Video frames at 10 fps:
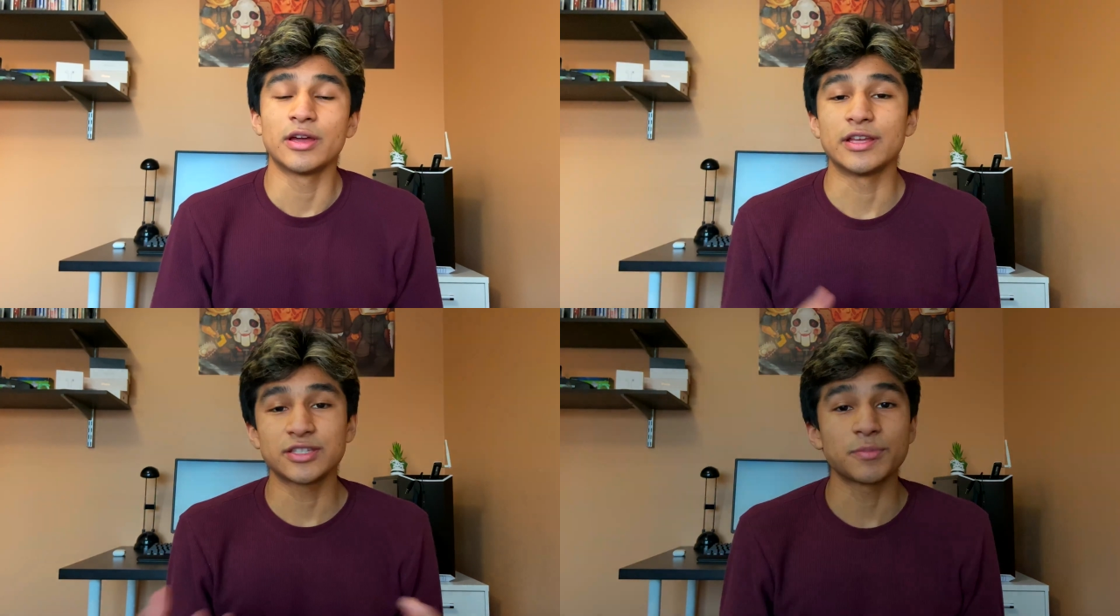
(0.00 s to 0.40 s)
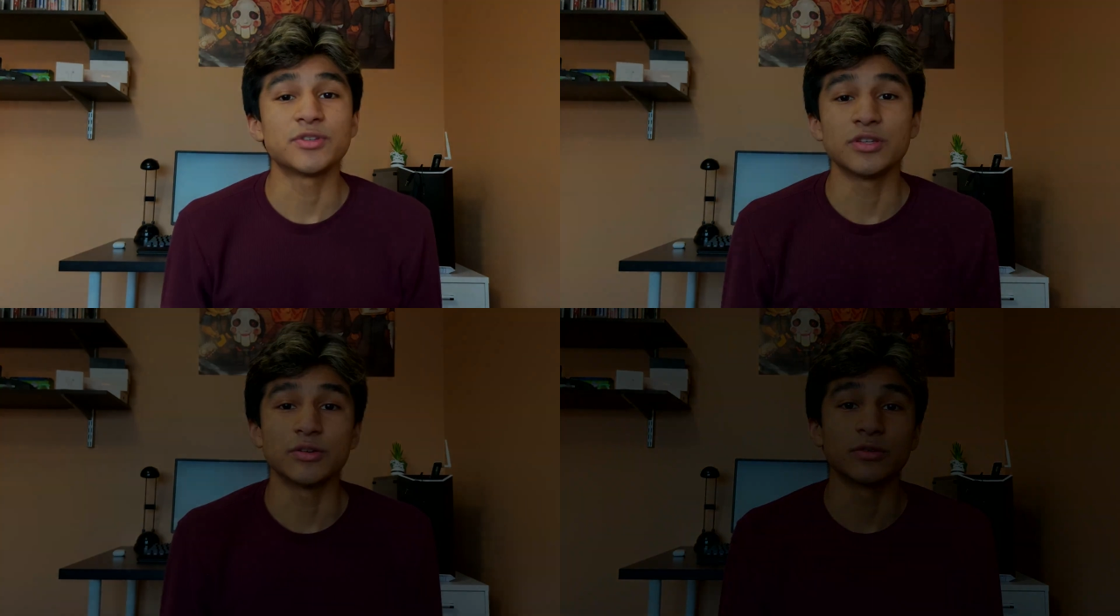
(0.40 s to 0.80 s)
it's up
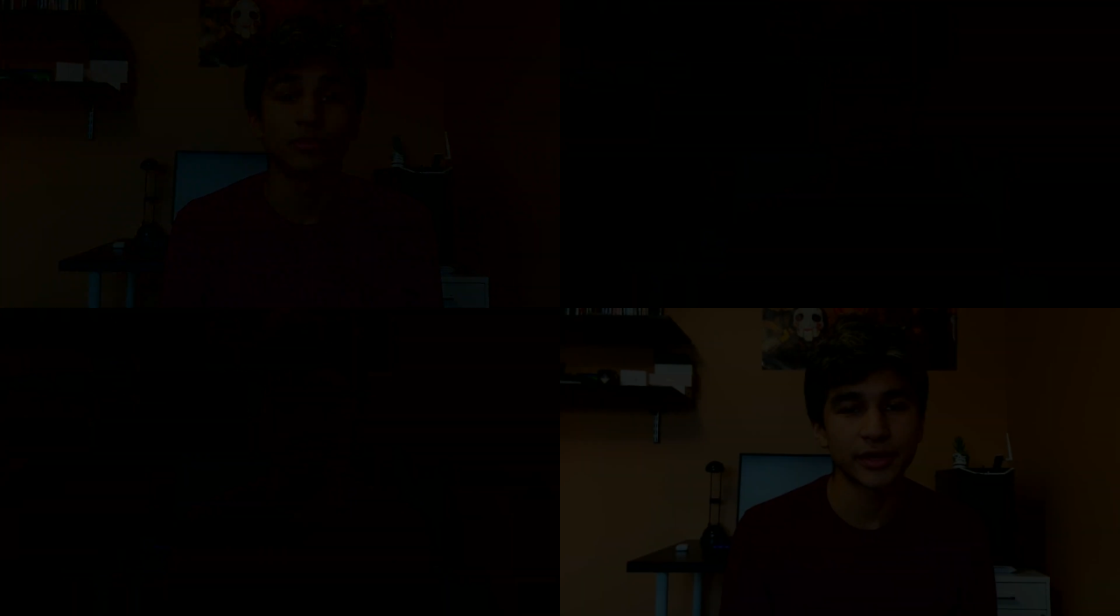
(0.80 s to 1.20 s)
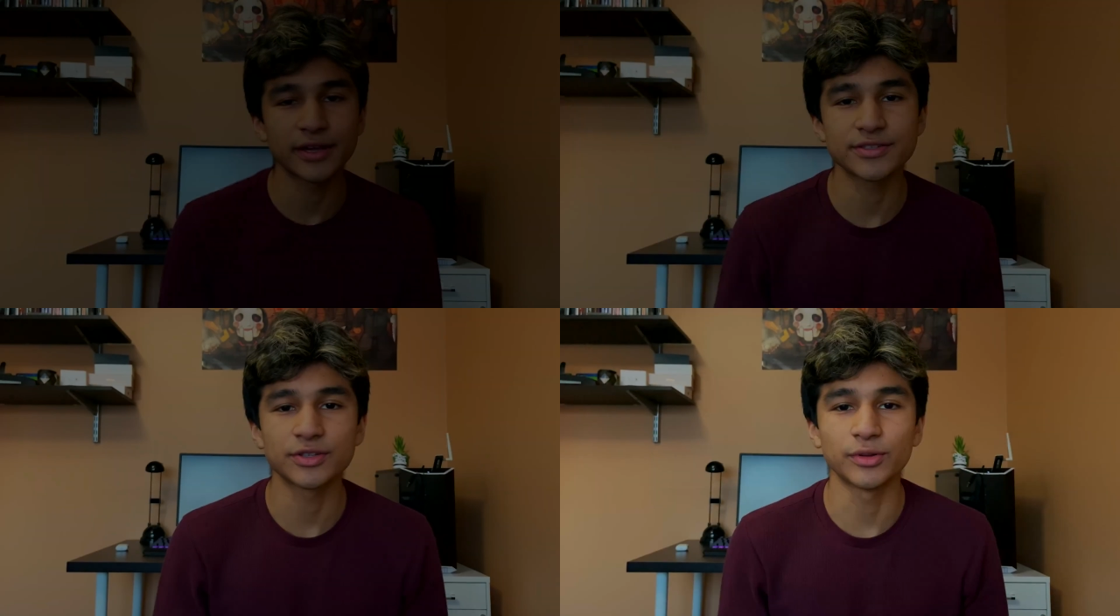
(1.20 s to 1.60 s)
to you. Alright
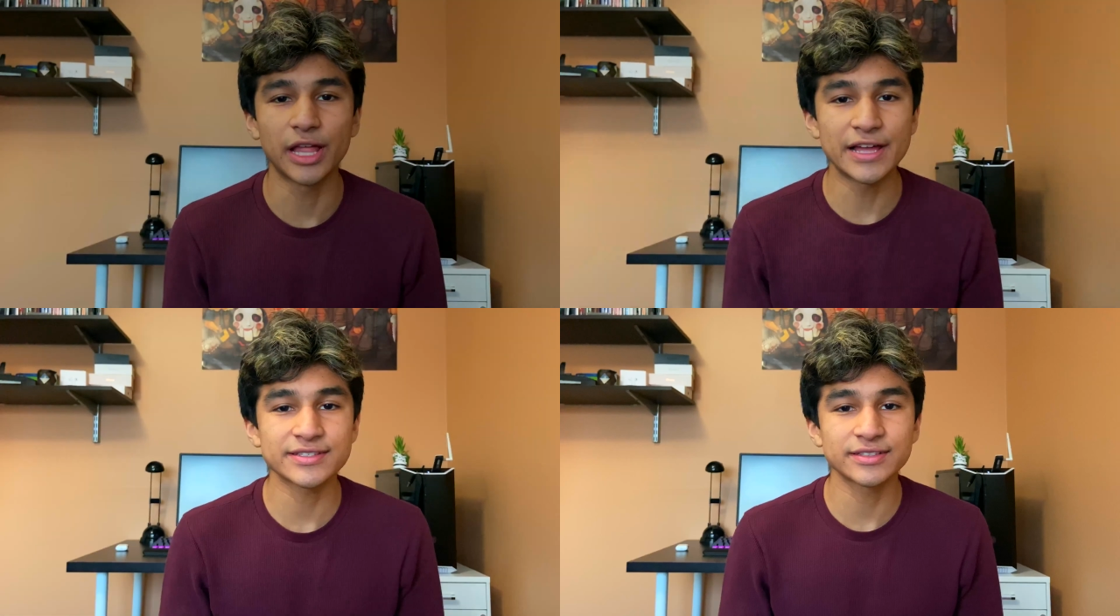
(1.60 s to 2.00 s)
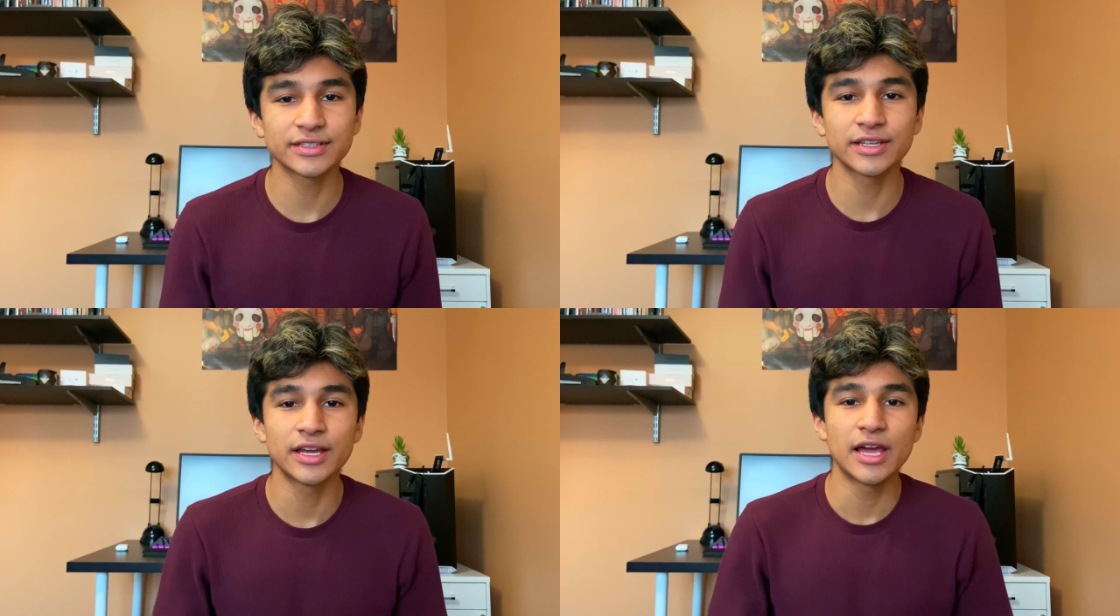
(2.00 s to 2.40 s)
guys, so lastly,